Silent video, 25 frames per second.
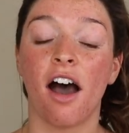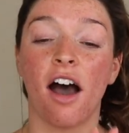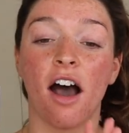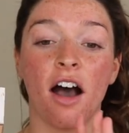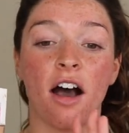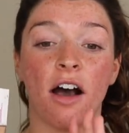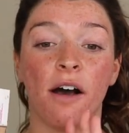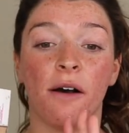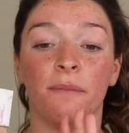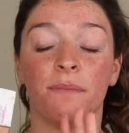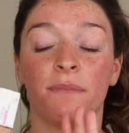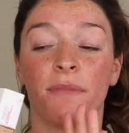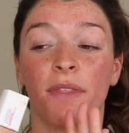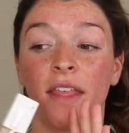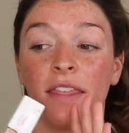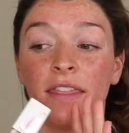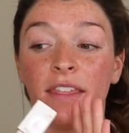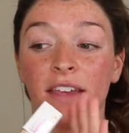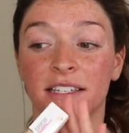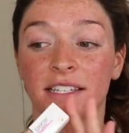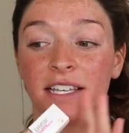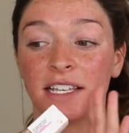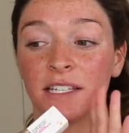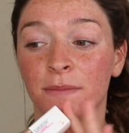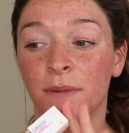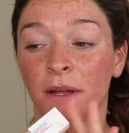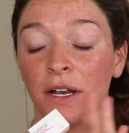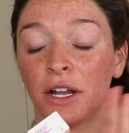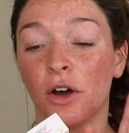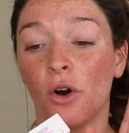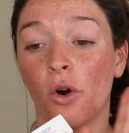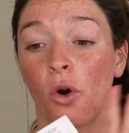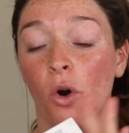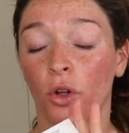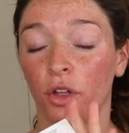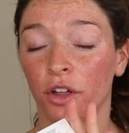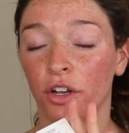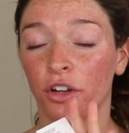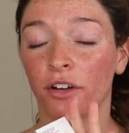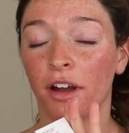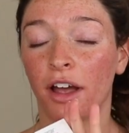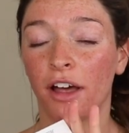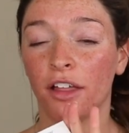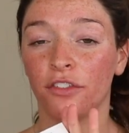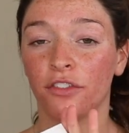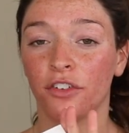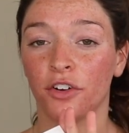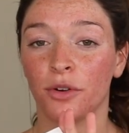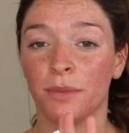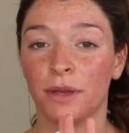Um, this has been a holy
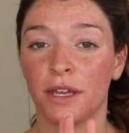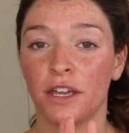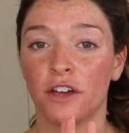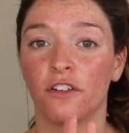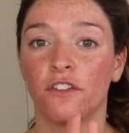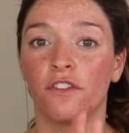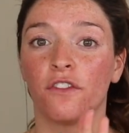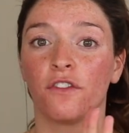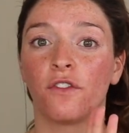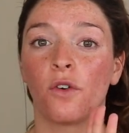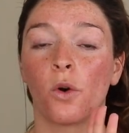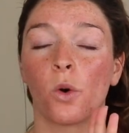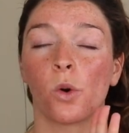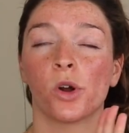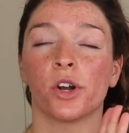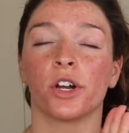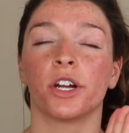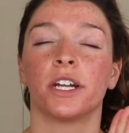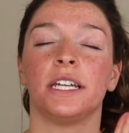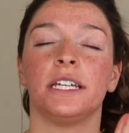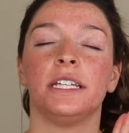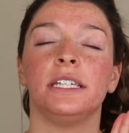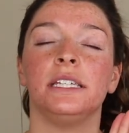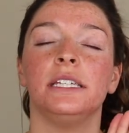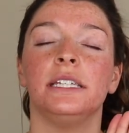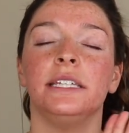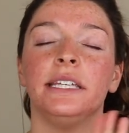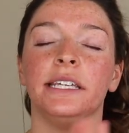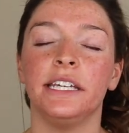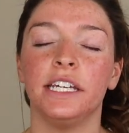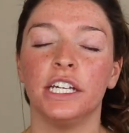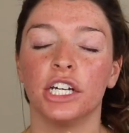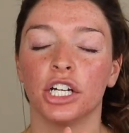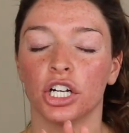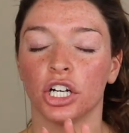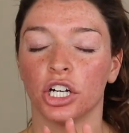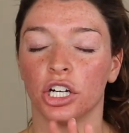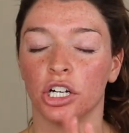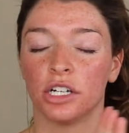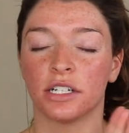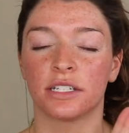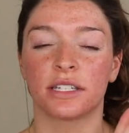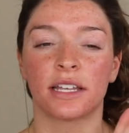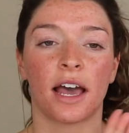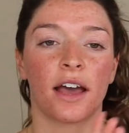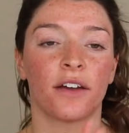grail for me for years.